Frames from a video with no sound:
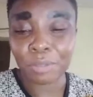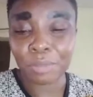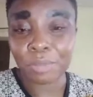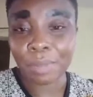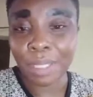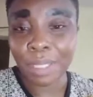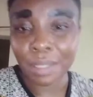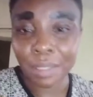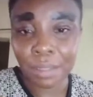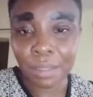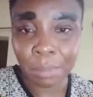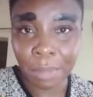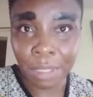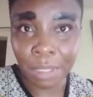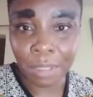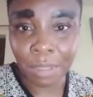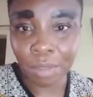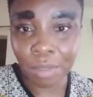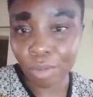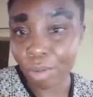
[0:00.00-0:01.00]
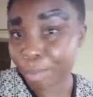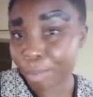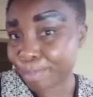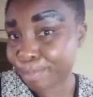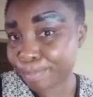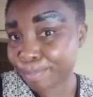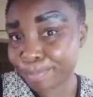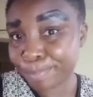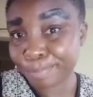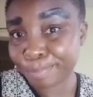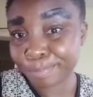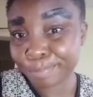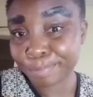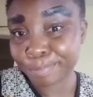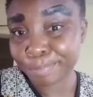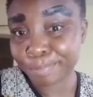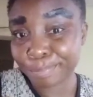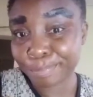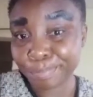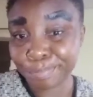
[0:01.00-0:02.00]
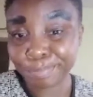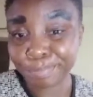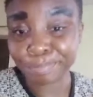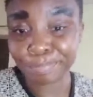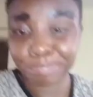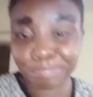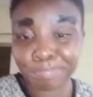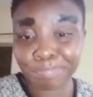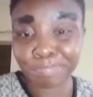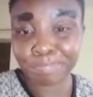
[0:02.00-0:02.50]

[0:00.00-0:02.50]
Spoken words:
difficult time. And by the time I said